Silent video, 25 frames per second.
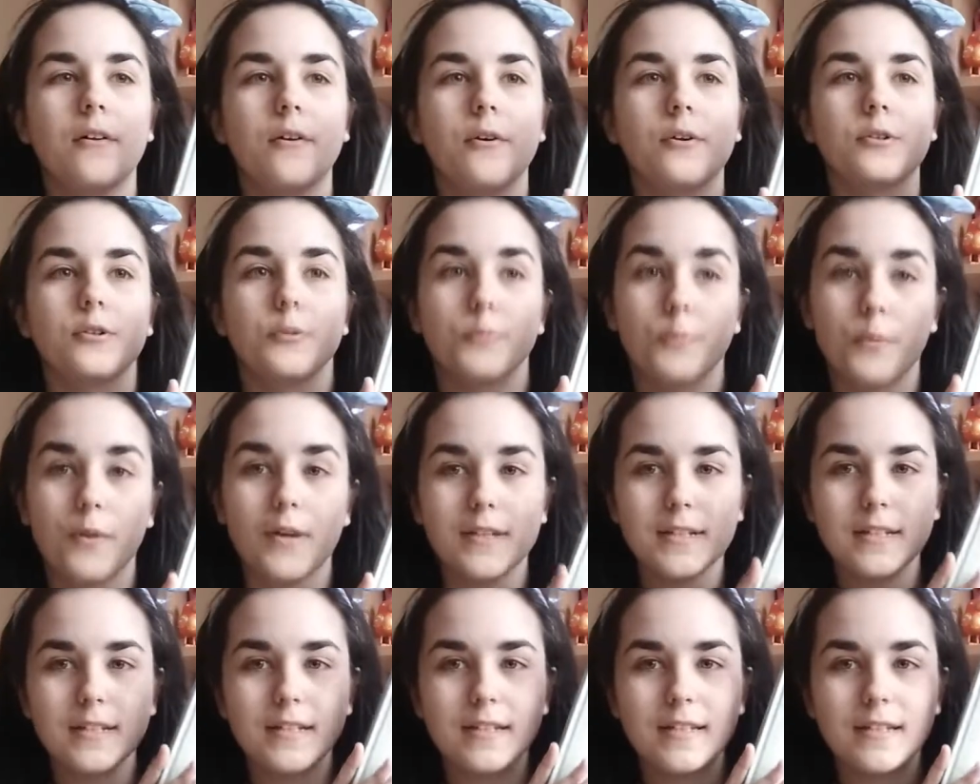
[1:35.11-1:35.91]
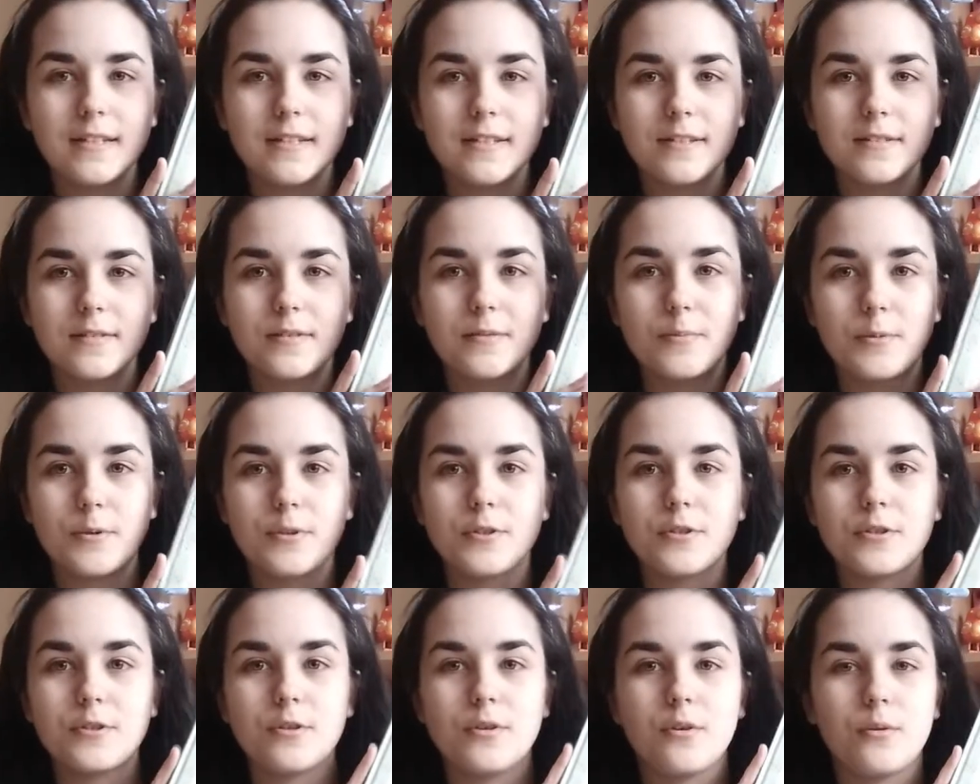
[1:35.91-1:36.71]
surprisingly this
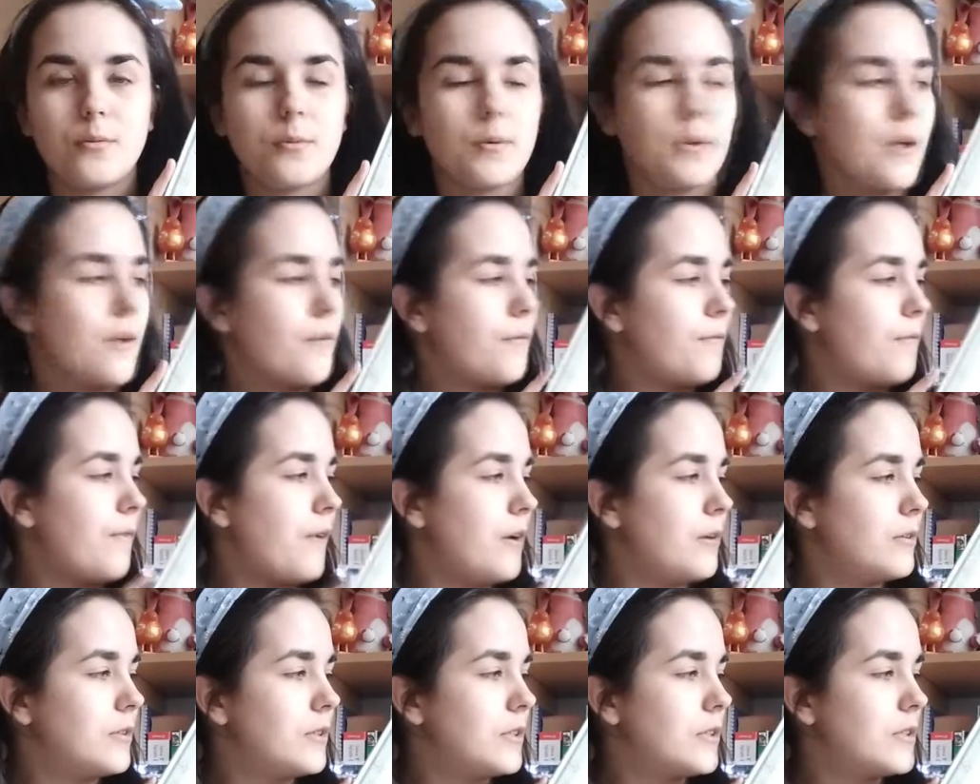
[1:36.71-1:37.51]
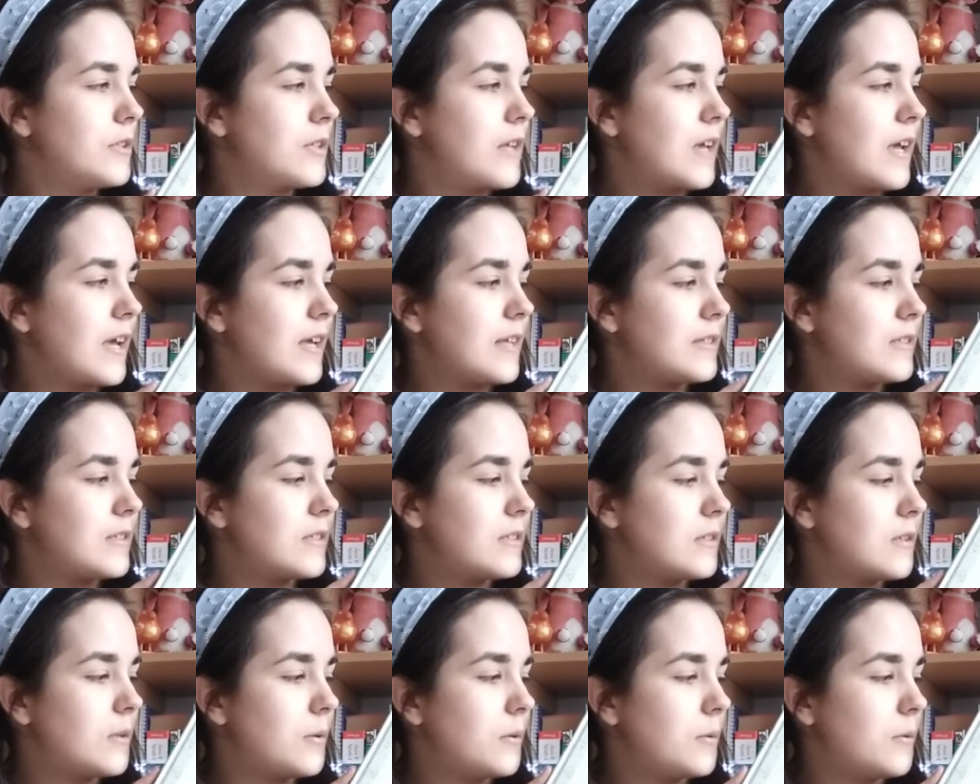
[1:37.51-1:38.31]
bookstore where I found it had
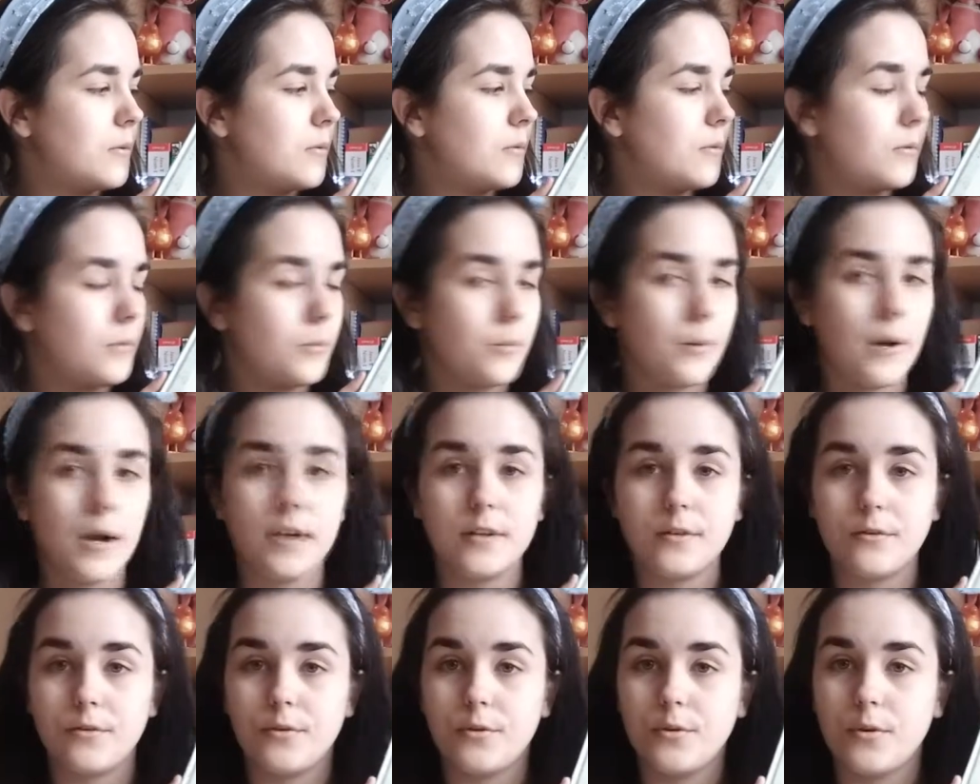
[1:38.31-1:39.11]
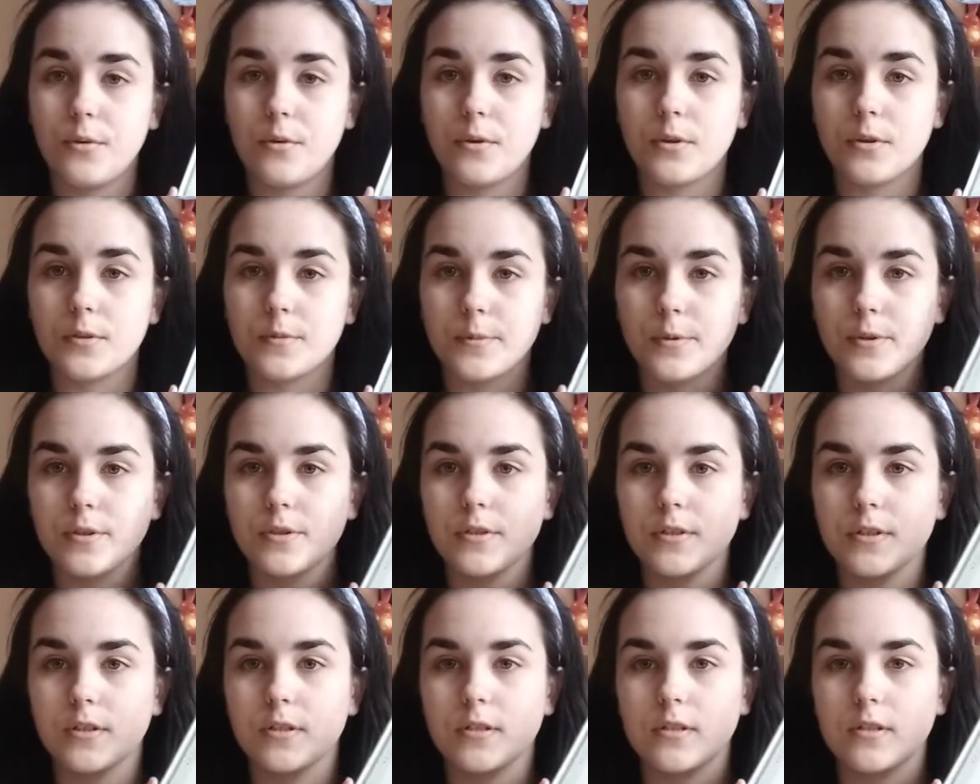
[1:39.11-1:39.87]
quite a few of his books.